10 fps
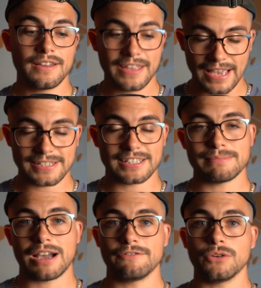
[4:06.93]
Yes, that's a
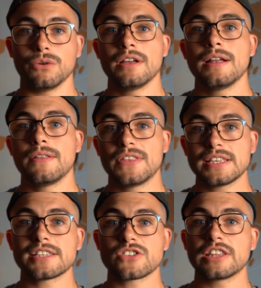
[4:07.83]
mouthful.
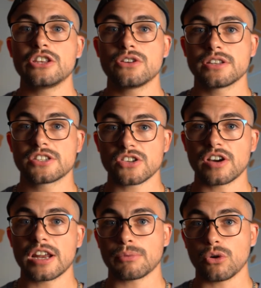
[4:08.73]
This is something that you can
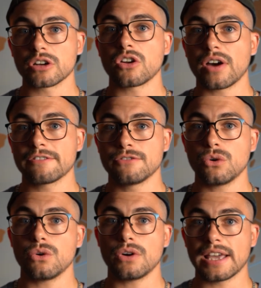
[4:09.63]
sign up online for.